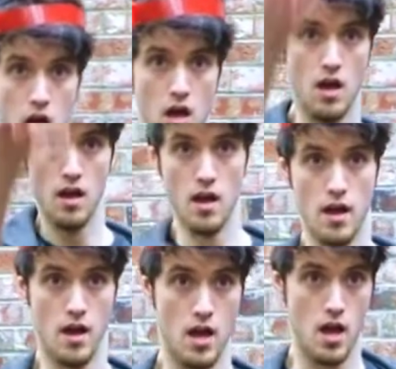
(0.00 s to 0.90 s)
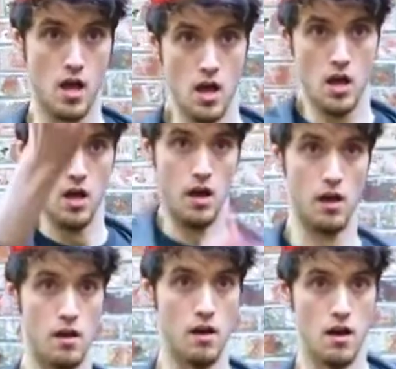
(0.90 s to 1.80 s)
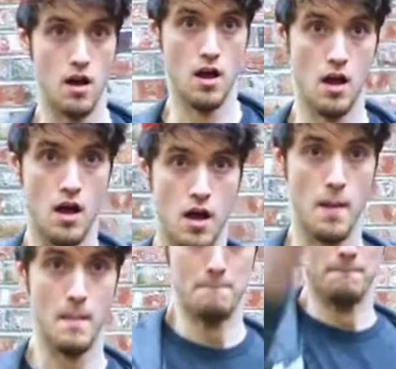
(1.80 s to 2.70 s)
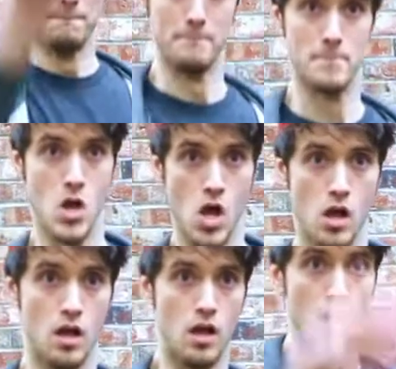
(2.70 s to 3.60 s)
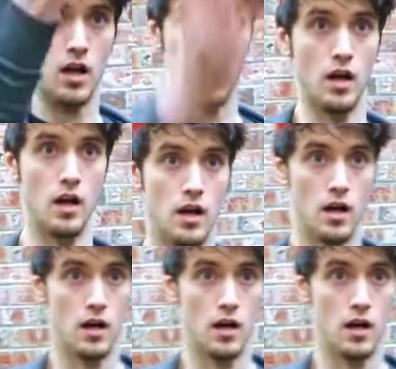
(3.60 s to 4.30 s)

ch change your homework and then they change it a little bit and then it's like